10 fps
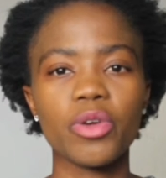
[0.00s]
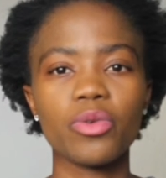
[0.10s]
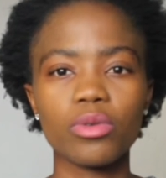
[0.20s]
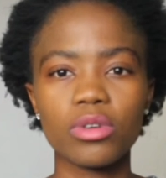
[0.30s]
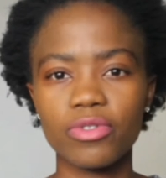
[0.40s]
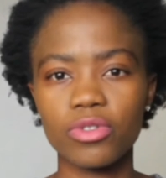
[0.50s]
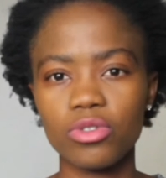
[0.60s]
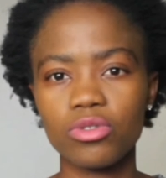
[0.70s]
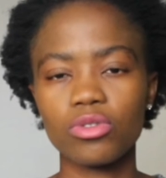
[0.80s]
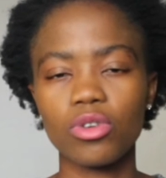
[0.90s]
in order for
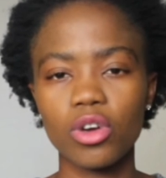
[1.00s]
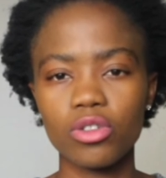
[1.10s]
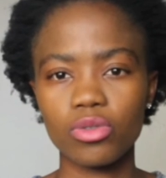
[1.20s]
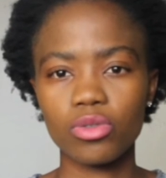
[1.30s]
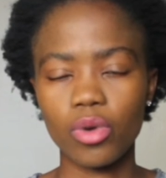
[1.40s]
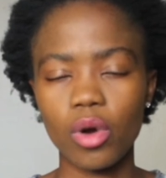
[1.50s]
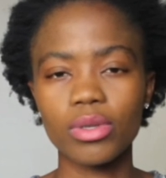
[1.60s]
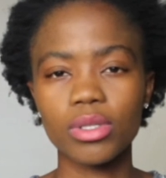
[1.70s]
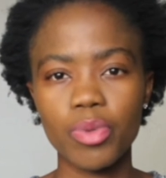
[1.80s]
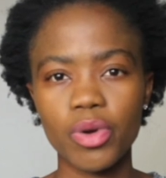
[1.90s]
you to learn to grow
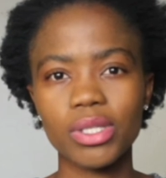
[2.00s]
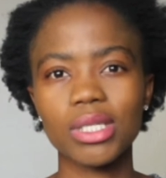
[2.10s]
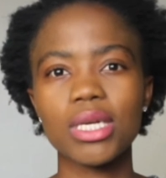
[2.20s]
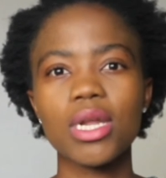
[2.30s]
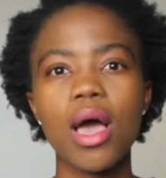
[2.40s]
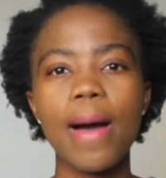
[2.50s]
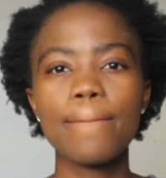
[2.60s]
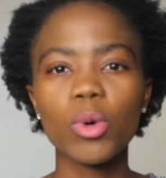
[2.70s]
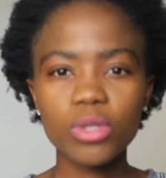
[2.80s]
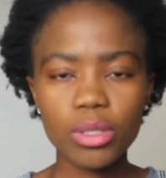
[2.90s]
as a person
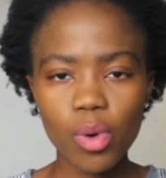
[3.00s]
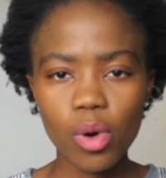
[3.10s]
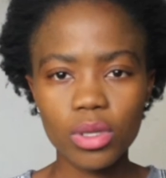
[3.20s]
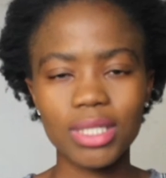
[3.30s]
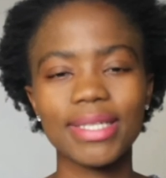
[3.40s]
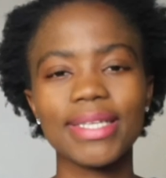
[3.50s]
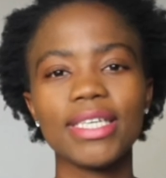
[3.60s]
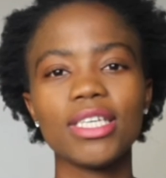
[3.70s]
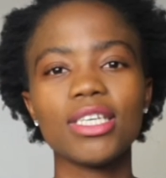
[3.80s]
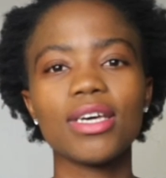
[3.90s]
most
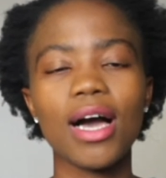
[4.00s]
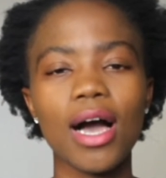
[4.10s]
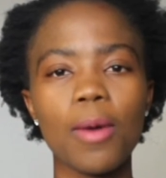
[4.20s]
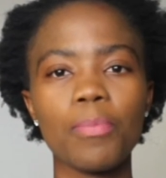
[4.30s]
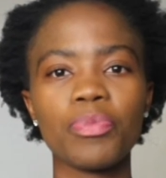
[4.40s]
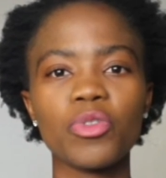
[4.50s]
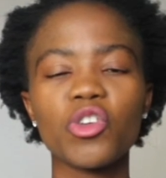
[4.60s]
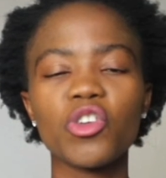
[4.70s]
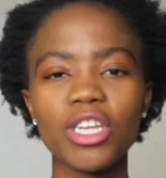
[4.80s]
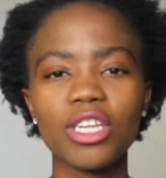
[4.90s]
importantly um,
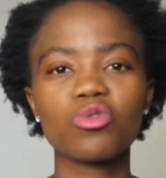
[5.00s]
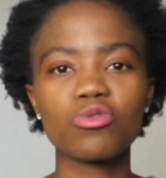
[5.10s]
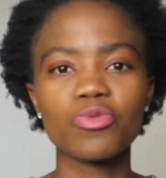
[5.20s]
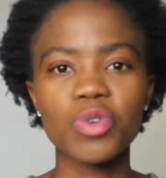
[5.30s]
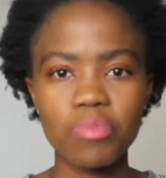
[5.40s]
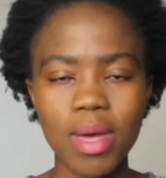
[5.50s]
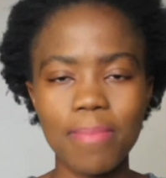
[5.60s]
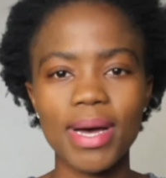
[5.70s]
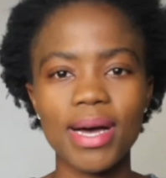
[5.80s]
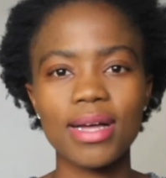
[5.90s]
you need to
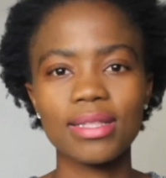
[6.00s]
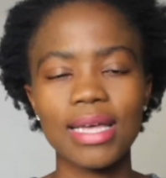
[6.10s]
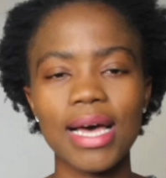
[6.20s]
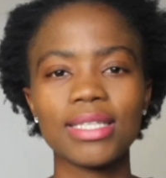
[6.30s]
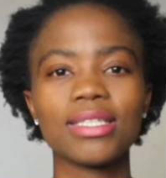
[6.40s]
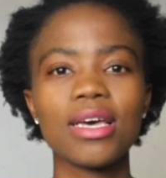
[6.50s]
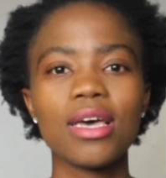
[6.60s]
remember that